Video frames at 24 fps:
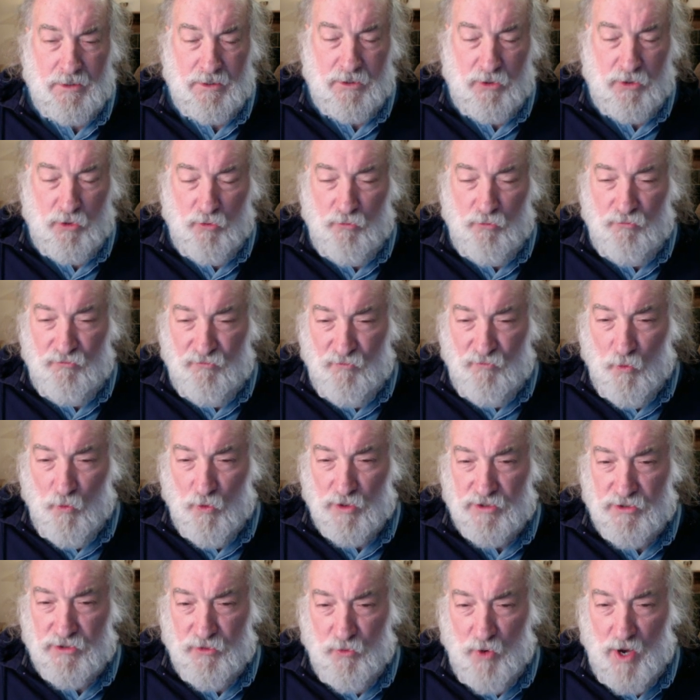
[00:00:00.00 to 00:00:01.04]
you
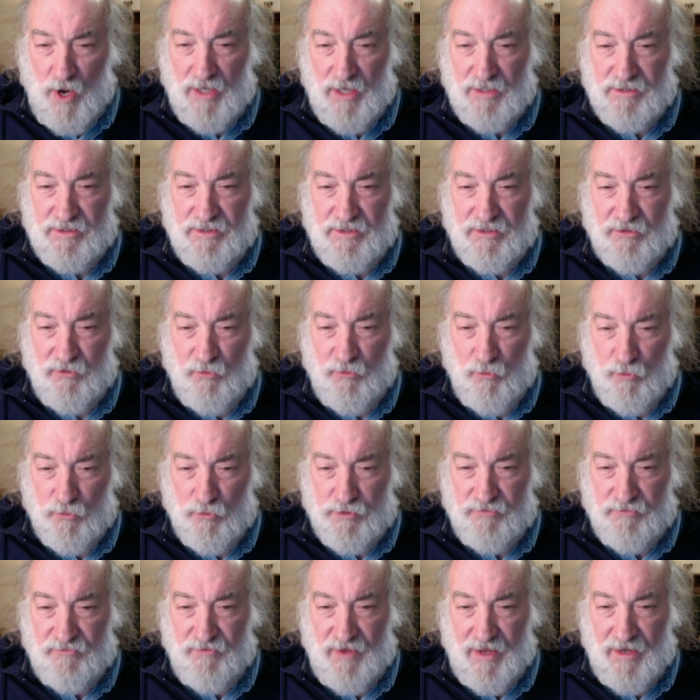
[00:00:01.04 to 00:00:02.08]
force Christ to
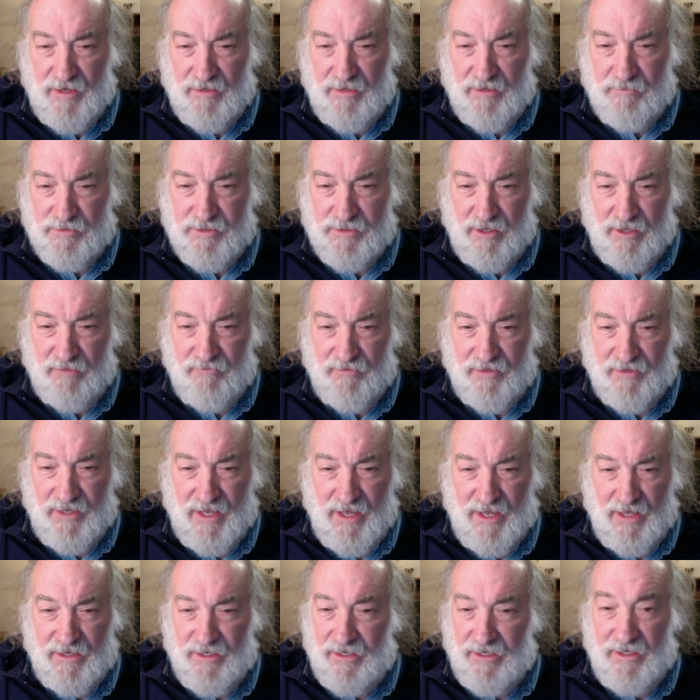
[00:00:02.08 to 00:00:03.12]
crucify himself
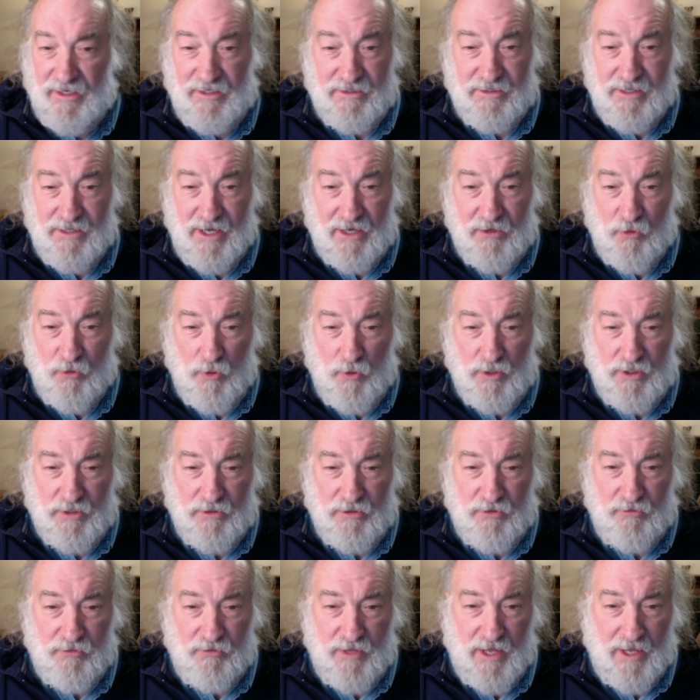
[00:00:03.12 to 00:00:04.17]
again, and he's not going to
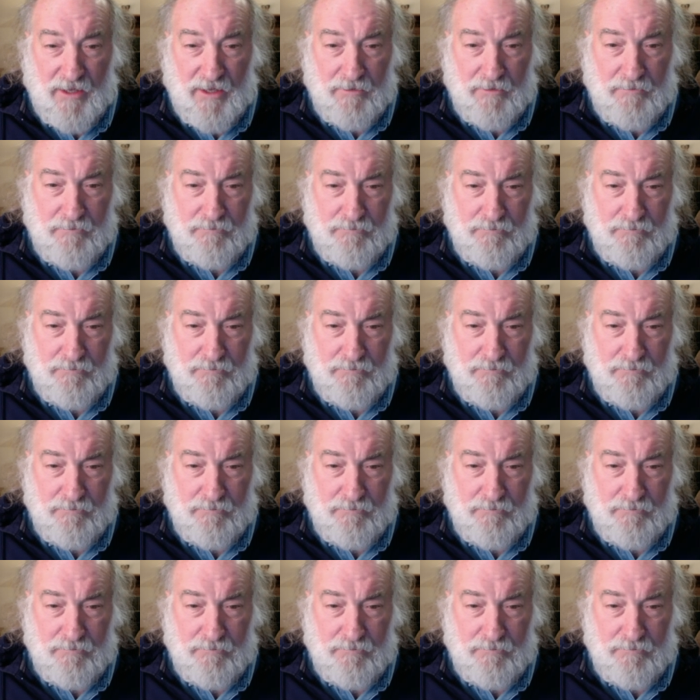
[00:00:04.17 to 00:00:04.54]
do that.